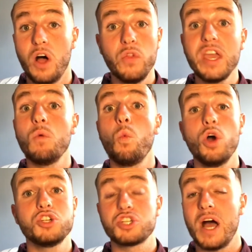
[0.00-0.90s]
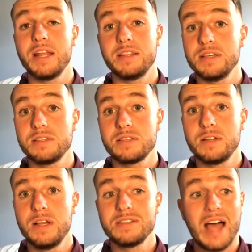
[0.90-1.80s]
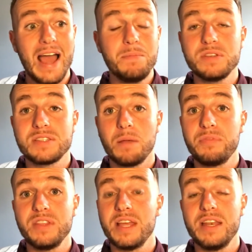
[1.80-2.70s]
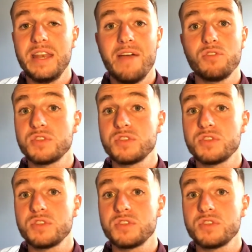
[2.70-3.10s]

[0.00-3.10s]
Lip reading: I only get one shot at this. Time is something that never